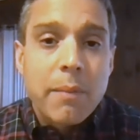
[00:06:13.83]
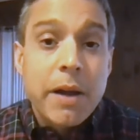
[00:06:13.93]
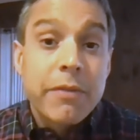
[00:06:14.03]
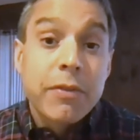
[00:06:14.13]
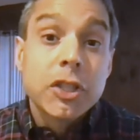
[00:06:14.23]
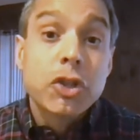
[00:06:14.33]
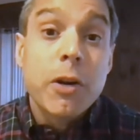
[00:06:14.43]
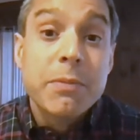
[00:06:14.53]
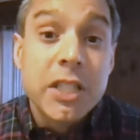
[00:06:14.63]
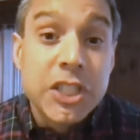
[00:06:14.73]
My first
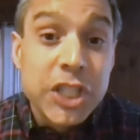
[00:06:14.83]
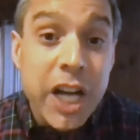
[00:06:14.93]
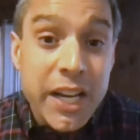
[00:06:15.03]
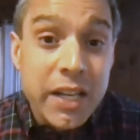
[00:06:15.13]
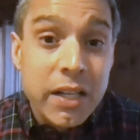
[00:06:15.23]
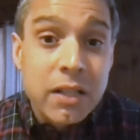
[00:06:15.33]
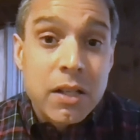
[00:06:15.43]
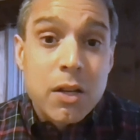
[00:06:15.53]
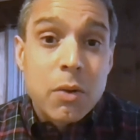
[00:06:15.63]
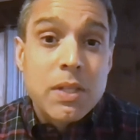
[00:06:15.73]
trip to China
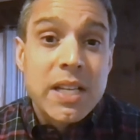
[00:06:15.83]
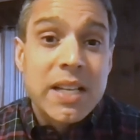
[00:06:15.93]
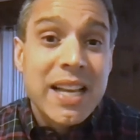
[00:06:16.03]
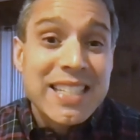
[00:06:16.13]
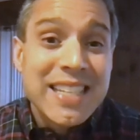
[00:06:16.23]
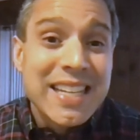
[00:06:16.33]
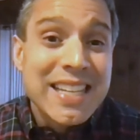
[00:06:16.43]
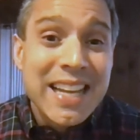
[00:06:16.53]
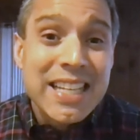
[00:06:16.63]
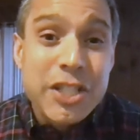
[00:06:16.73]
was in
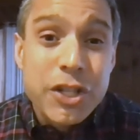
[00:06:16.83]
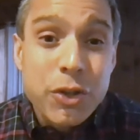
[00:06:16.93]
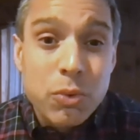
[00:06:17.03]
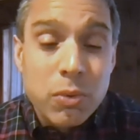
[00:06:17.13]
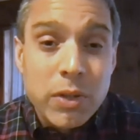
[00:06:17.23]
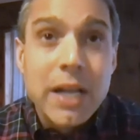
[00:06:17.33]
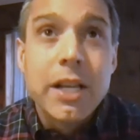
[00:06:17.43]
93.